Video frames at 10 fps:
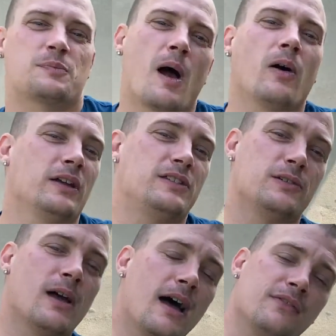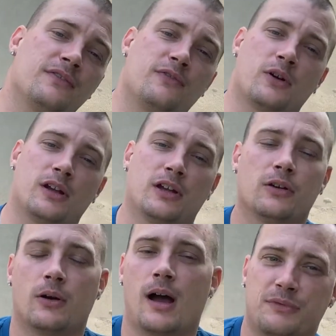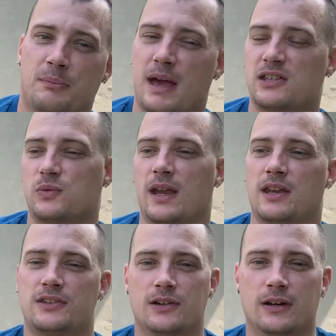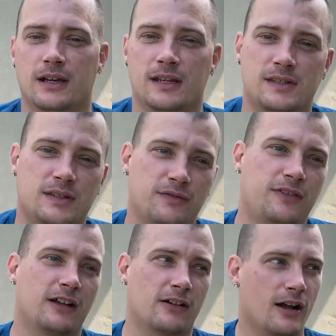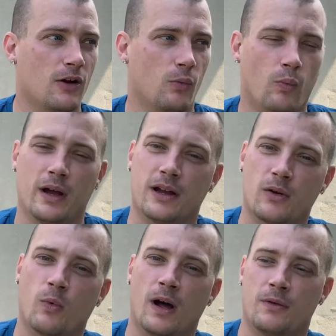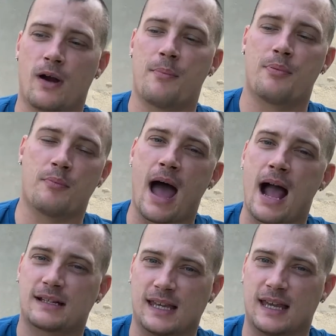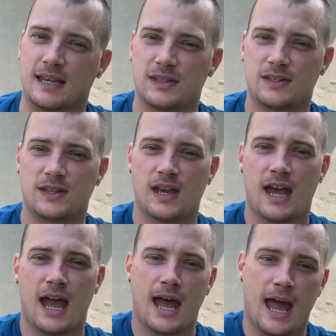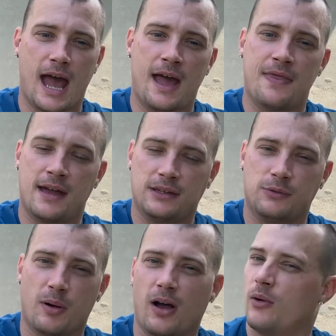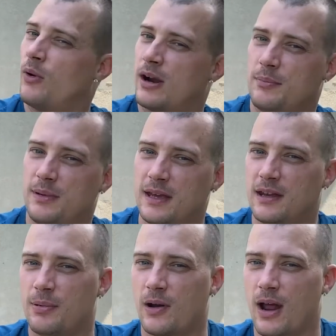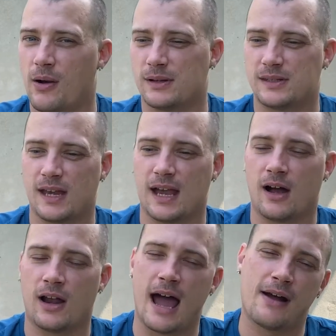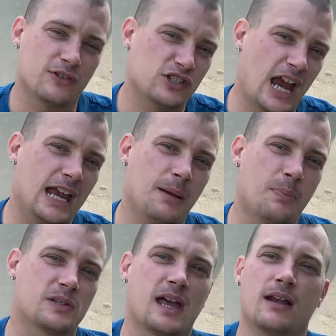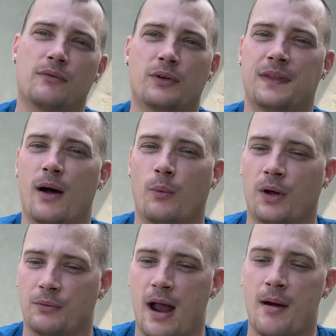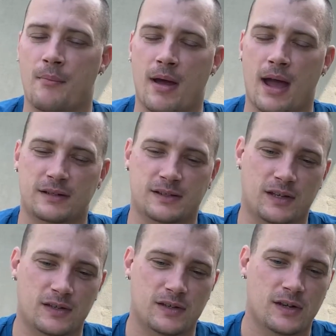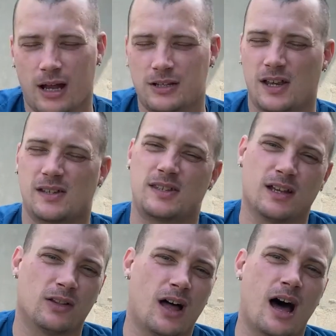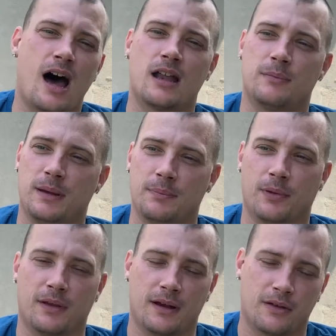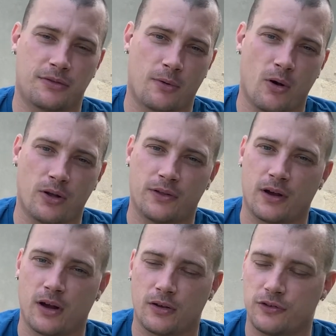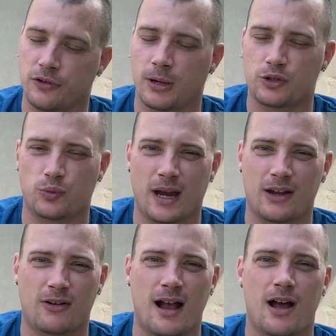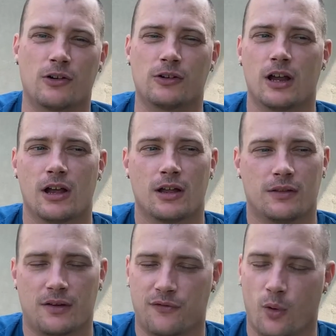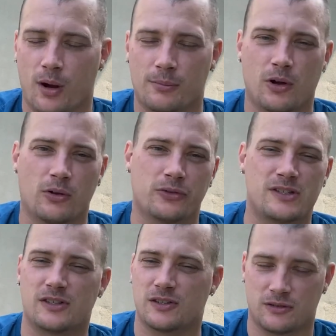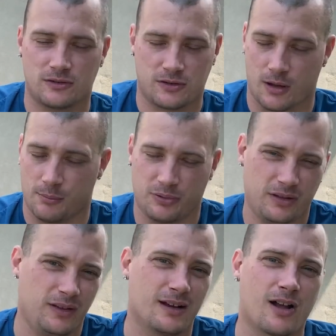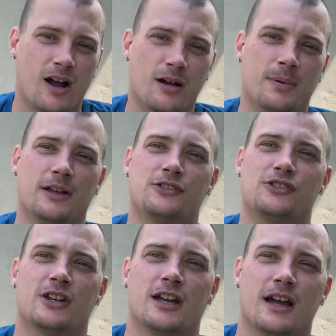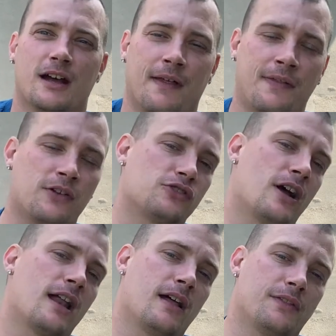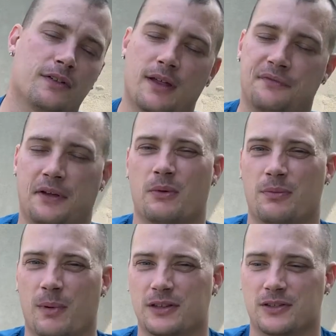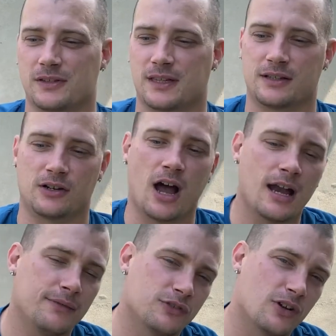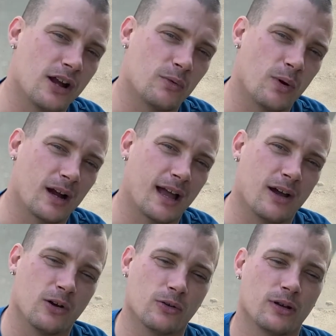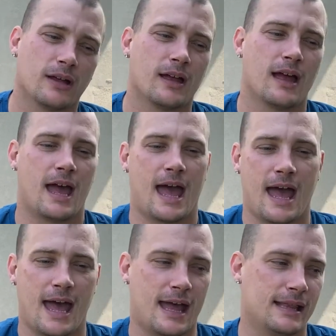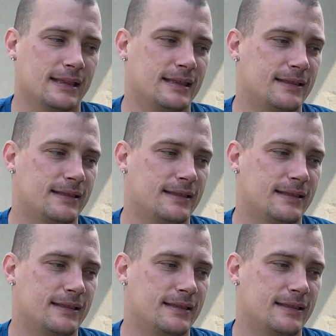probably too heavy for you. The best way to do it is to figure out what your 1 rep max is, and then you probably want to be at about, I would say, on average, 80% of what that 1 rep max is. I just see a lot of people there throwing their too much weight around, their form goes completely to garbage, then they're lifting with muscles that they're not even trying to work out, and